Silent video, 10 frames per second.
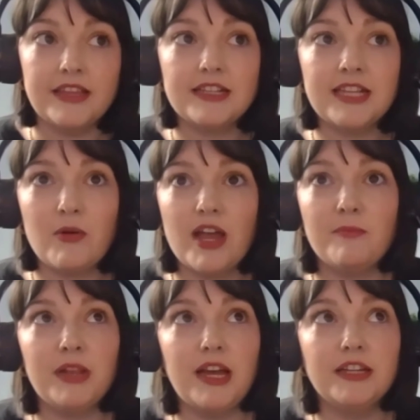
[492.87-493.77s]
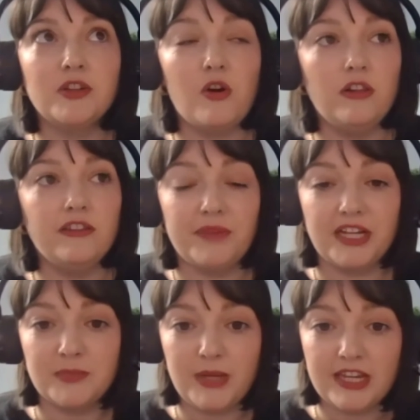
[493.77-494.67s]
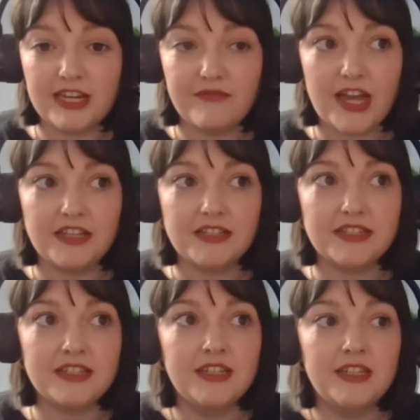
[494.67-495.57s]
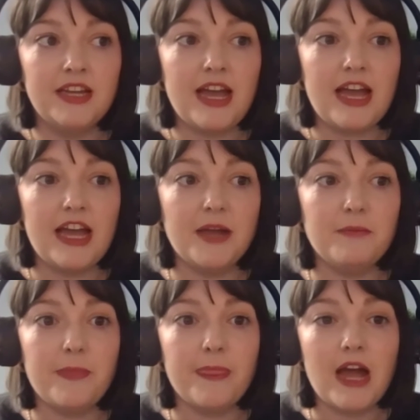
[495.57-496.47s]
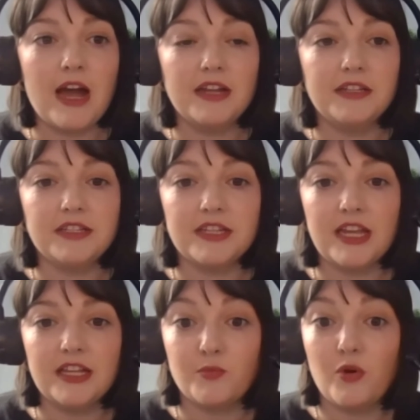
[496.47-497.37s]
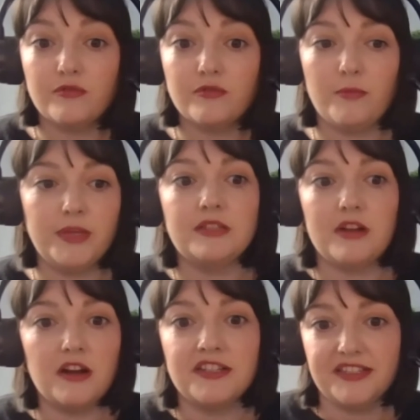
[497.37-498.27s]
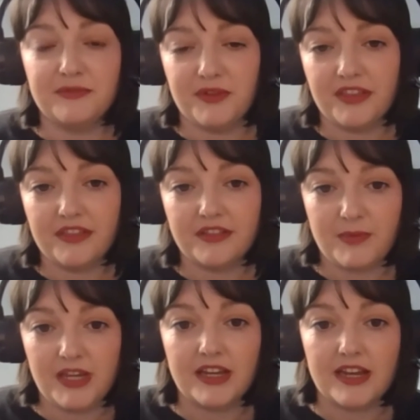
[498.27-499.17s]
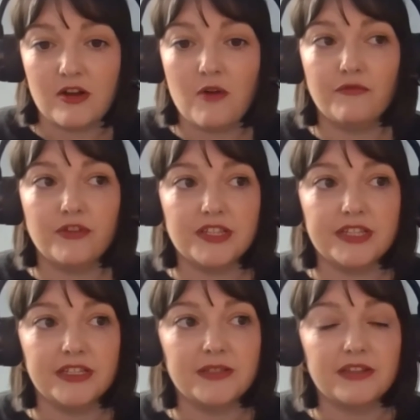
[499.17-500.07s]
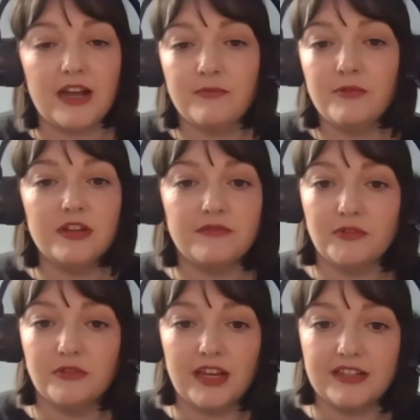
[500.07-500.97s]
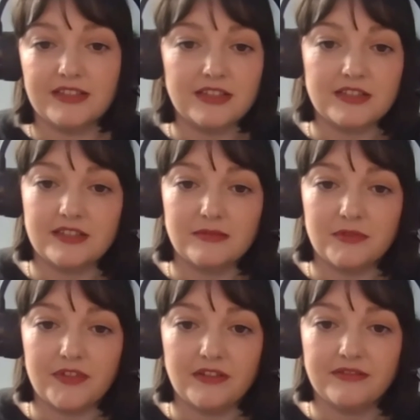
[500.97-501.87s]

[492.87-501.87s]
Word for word: That's how I apply to all of my speaking events. And it's what got me started with speaking at conferences. I wouldn't have known that existed without.